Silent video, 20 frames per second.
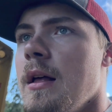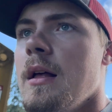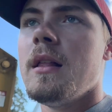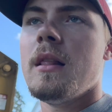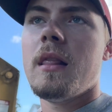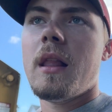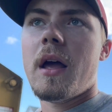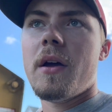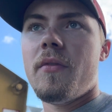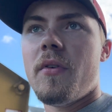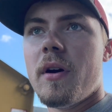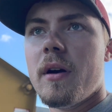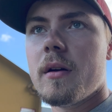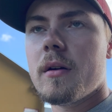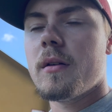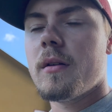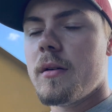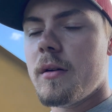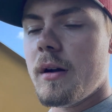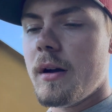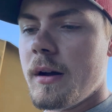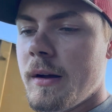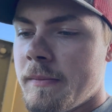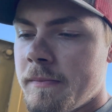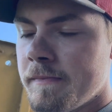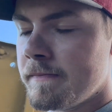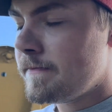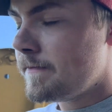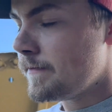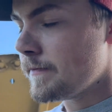live, or
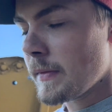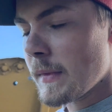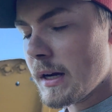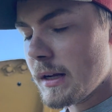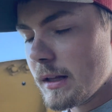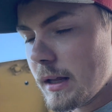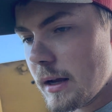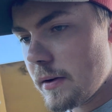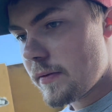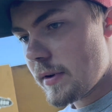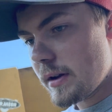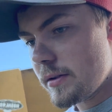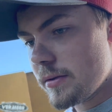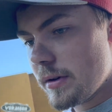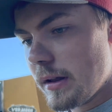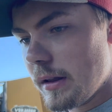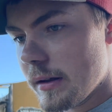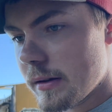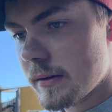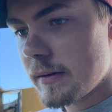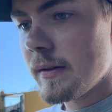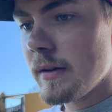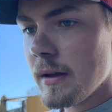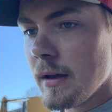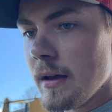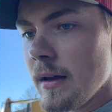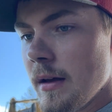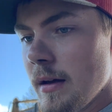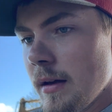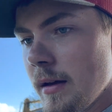not live hydraulics.
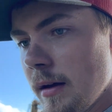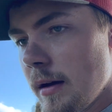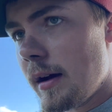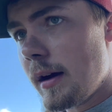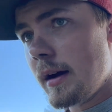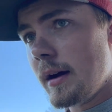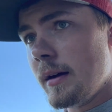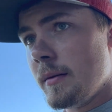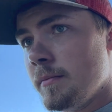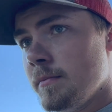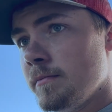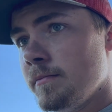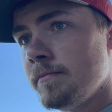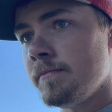What